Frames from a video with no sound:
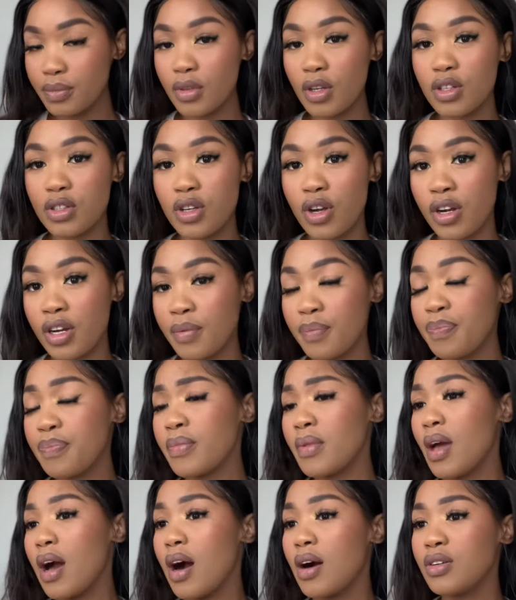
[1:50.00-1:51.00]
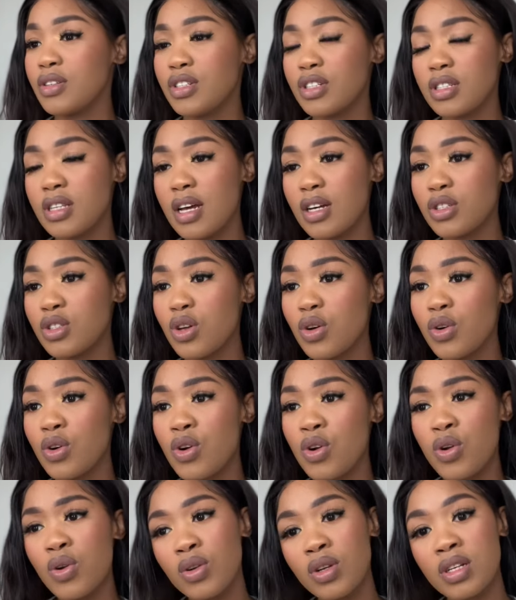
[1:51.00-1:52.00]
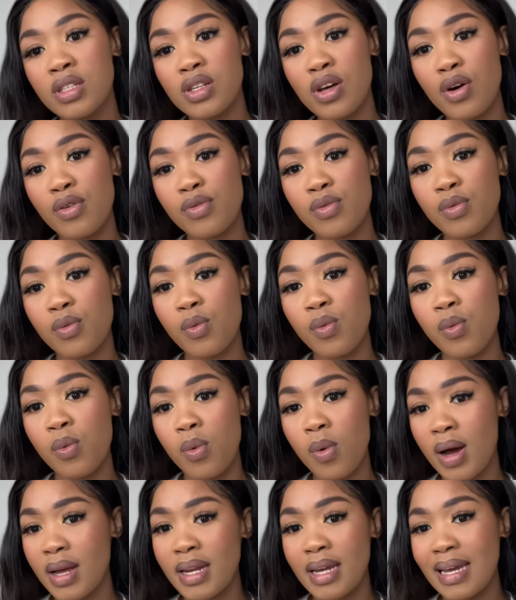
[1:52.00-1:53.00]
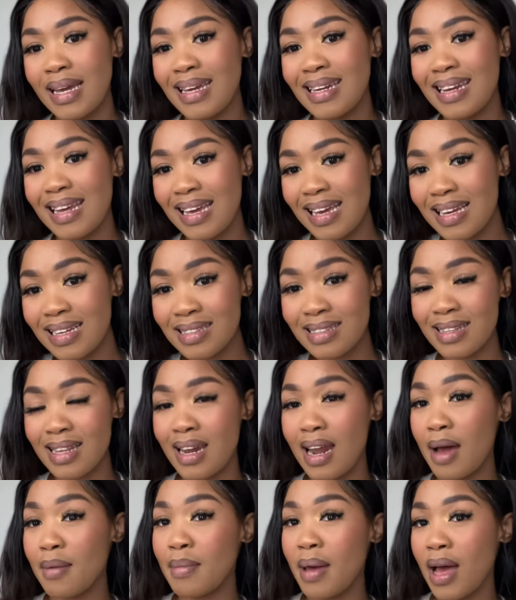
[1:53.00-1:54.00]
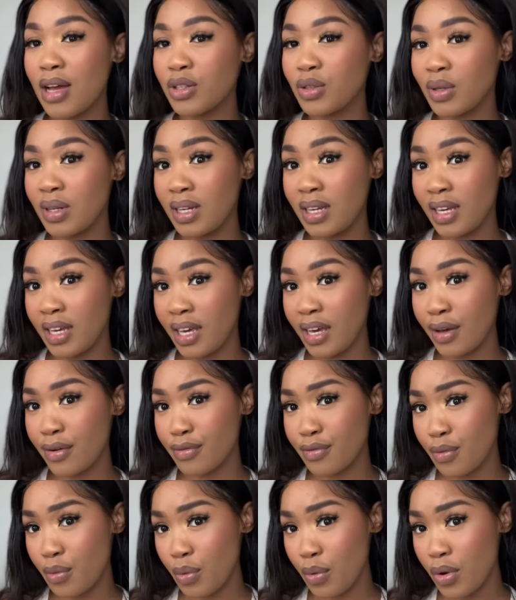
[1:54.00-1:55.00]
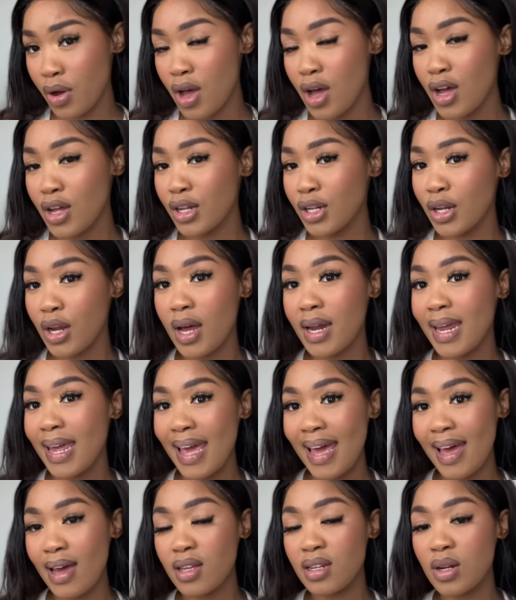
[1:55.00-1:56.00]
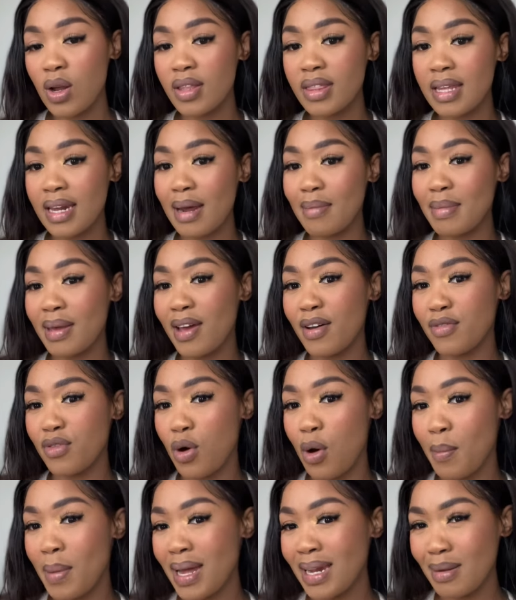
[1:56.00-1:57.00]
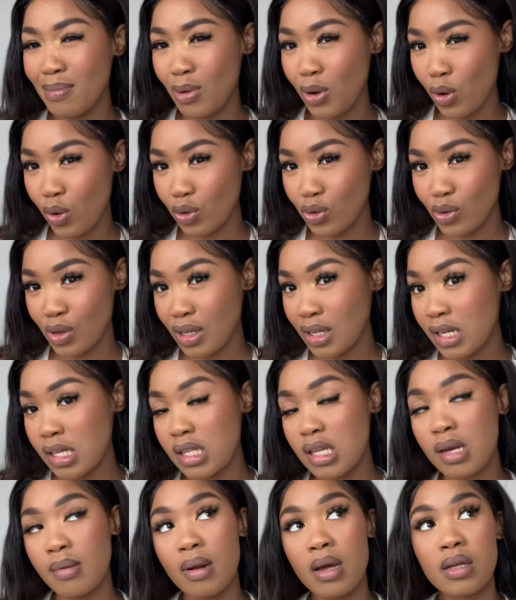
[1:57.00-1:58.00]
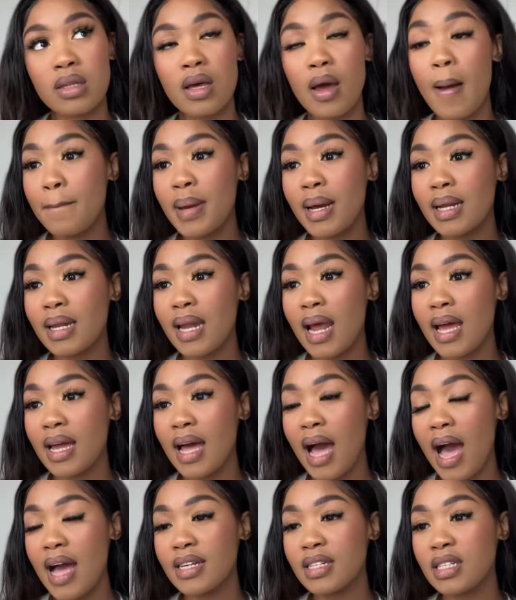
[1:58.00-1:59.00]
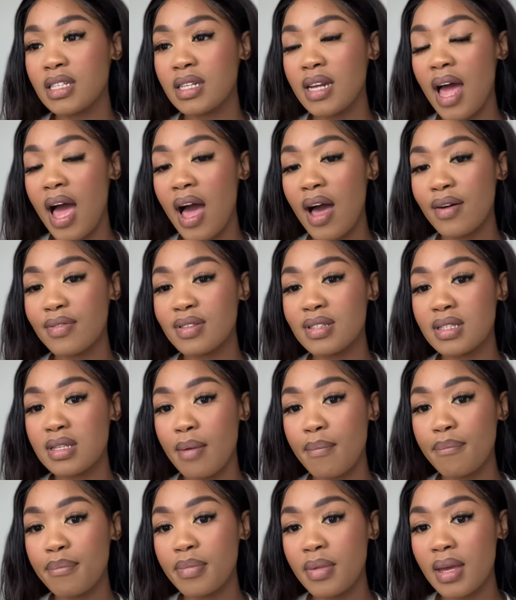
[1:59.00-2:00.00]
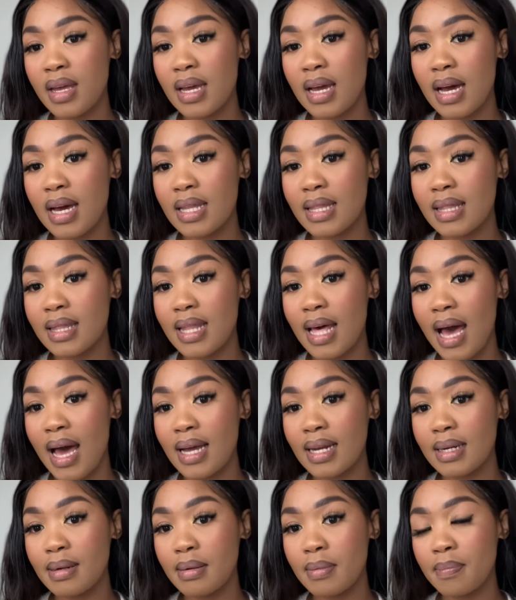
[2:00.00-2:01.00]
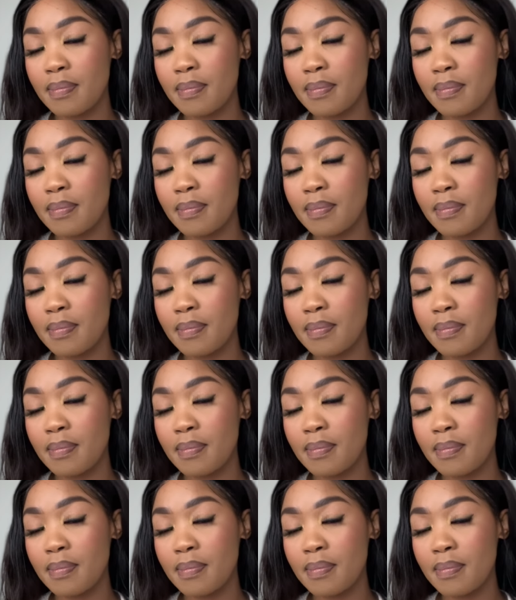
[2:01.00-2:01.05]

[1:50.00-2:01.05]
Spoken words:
sorry, I was just like so clueless of what it is that I'm actually here for. Not that I'm here for my lip gloss or anything like that, but like I didn't have something that